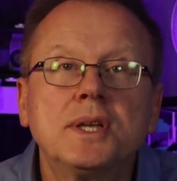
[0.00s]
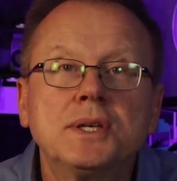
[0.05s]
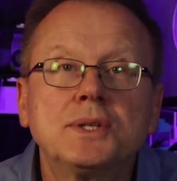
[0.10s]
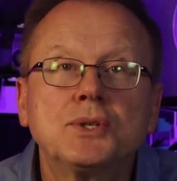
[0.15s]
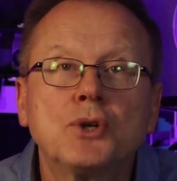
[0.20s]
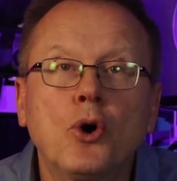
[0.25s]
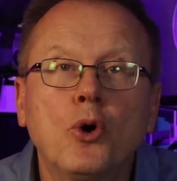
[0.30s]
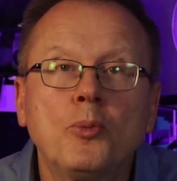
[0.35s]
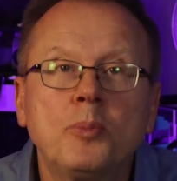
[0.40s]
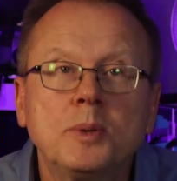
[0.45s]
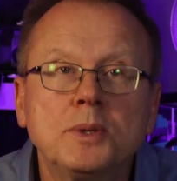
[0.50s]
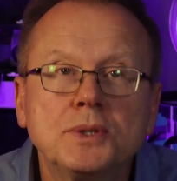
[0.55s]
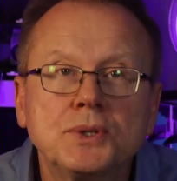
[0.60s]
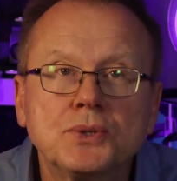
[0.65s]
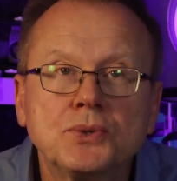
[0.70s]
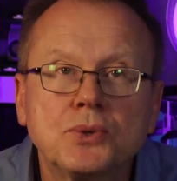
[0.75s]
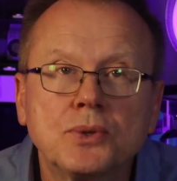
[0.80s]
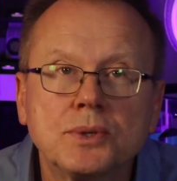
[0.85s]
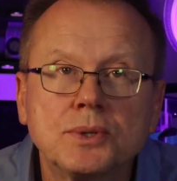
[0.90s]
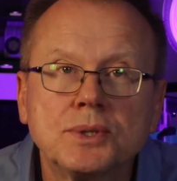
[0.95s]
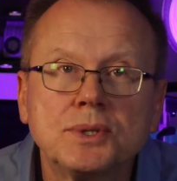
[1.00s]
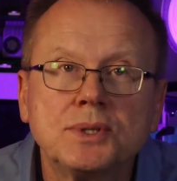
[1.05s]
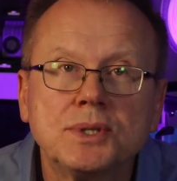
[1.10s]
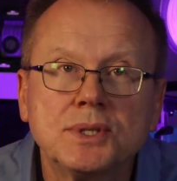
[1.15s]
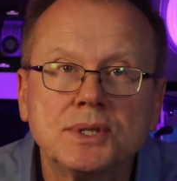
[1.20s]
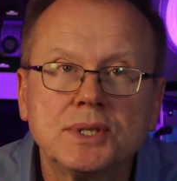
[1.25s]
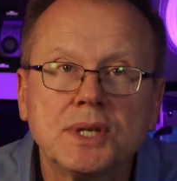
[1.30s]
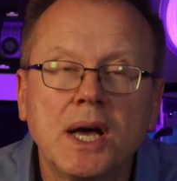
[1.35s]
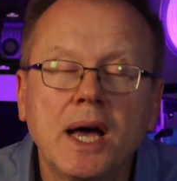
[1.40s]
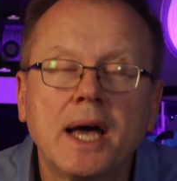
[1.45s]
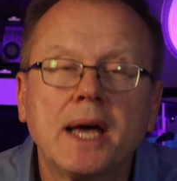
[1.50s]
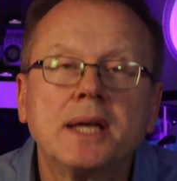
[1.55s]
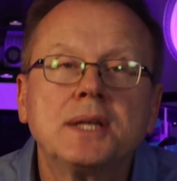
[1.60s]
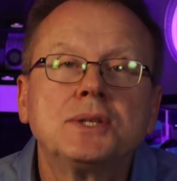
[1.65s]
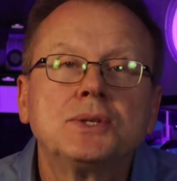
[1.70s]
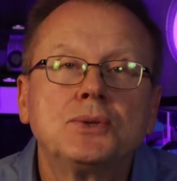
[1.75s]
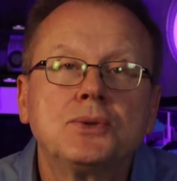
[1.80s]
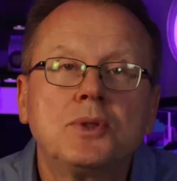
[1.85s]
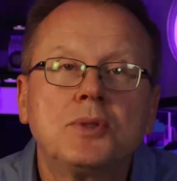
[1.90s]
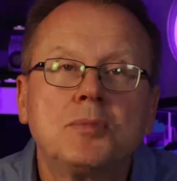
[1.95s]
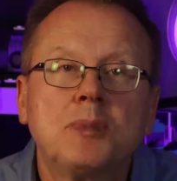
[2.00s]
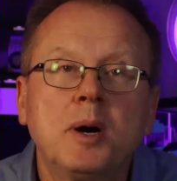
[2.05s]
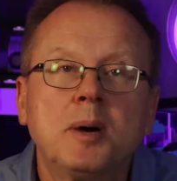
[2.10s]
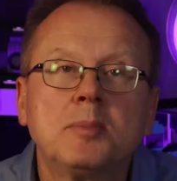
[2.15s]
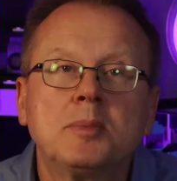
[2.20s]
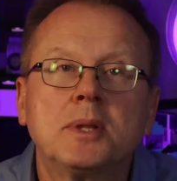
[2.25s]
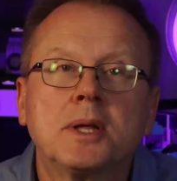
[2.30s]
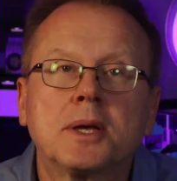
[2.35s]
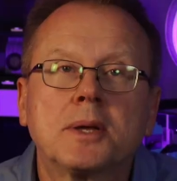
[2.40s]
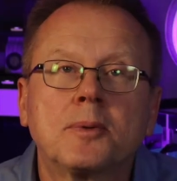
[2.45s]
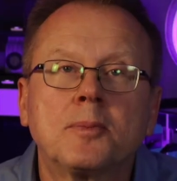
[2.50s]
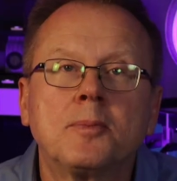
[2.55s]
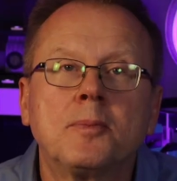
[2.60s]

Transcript: It's open source designed to the public.